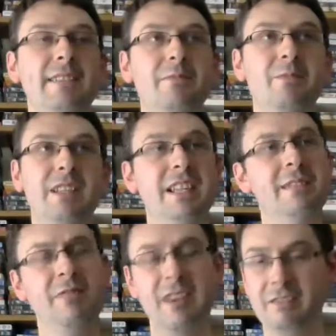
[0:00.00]
see him
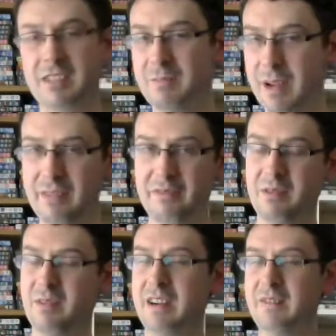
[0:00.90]
very respectful
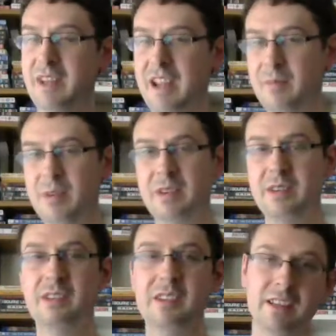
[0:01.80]
around the
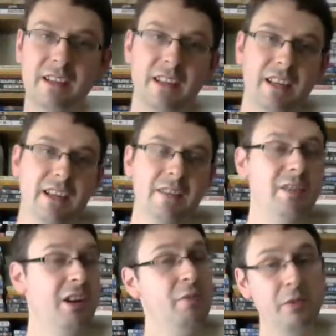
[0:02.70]
neighbourhood. If you
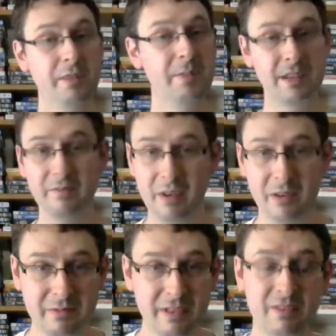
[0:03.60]
don't want to be involved
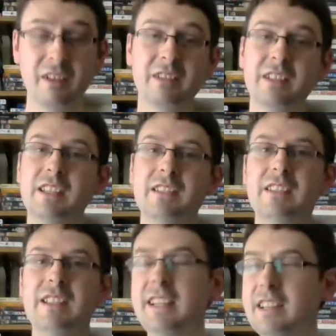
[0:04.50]
in drugs,
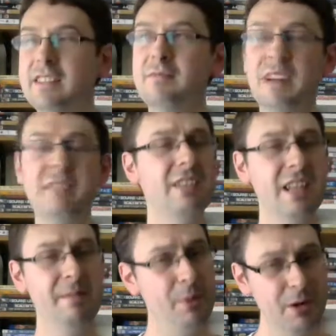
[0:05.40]
we don't see him
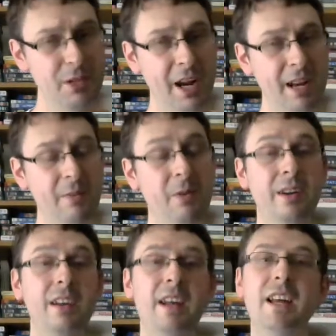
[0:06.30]
push anyone.
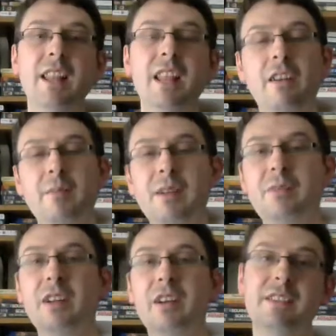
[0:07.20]
There are people that
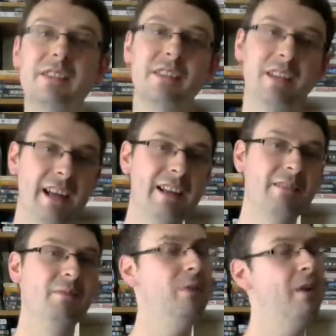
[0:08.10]
understand
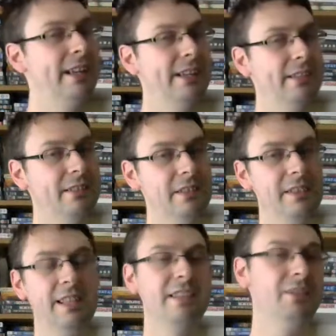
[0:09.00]
why he's doing
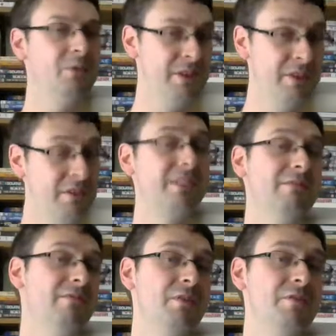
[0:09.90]
it, who are not
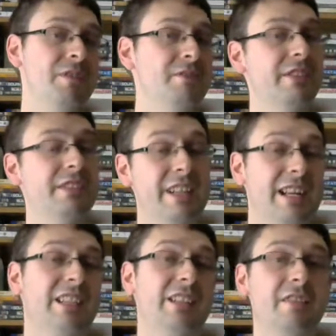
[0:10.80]
involved in drugs, and
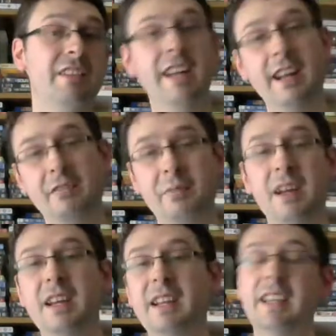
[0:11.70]
actually try and help
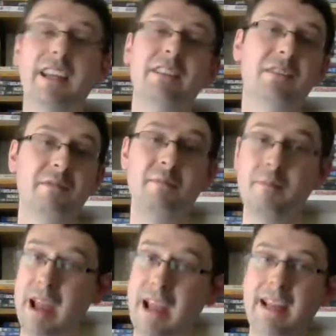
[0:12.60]
kids who
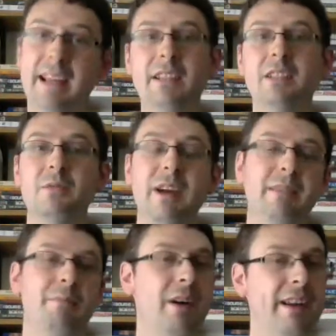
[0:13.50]
may get swayed
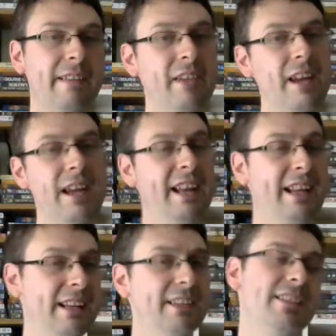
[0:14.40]
by him, and he
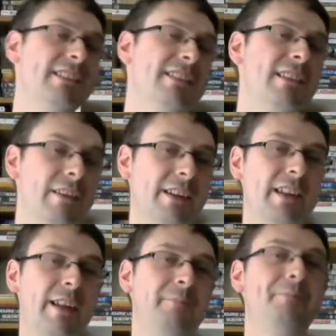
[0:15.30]
doesn't dislike
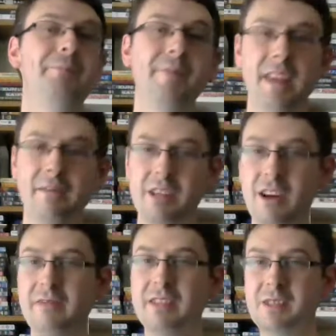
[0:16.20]
them, which I
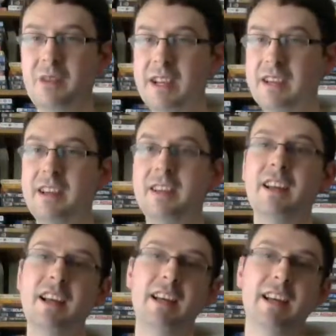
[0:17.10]
think is quite good.
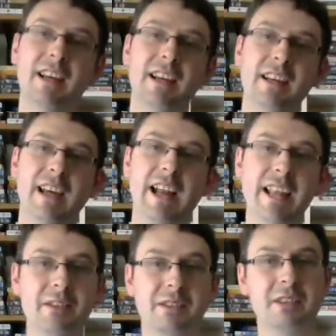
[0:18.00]
And he
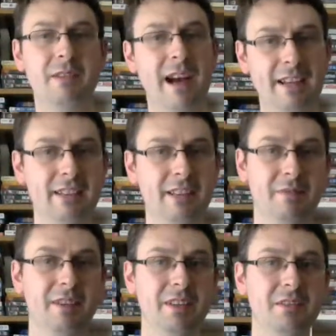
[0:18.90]
also adds
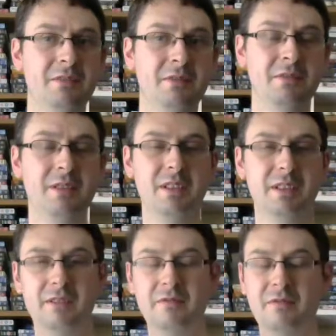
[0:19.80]
something to,
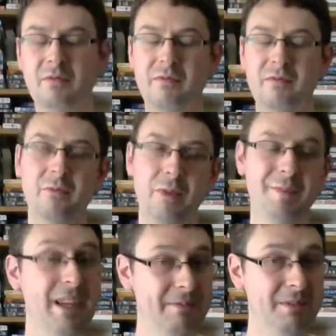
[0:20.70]
when we
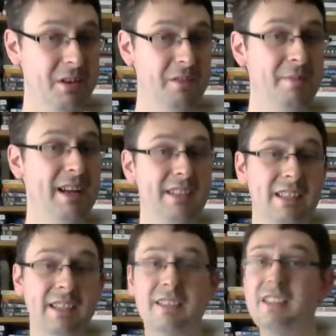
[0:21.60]
come to the combat
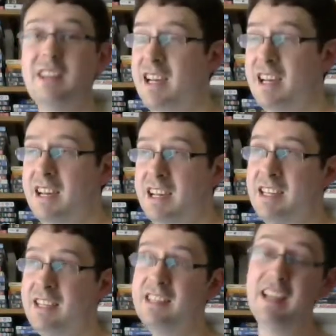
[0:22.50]
scenes,
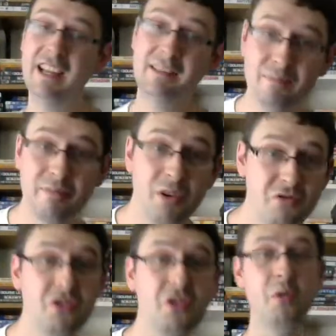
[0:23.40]
he's brutal.